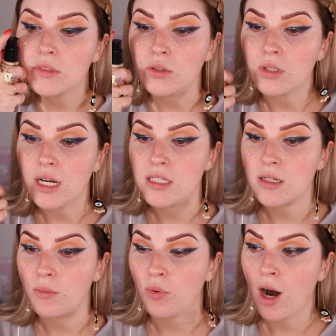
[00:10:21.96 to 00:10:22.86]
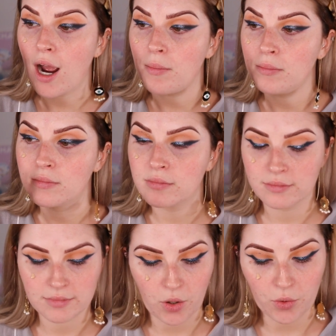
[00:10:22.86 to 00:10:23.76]
Oh, I didn't prime.
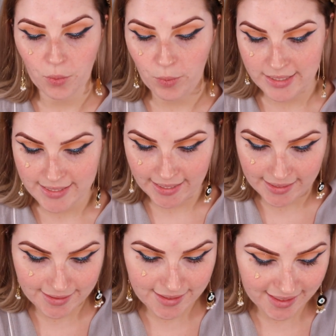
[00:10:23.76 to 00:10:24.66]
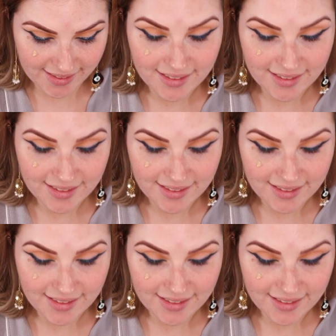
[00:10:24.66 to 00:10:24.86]
Hold on one second.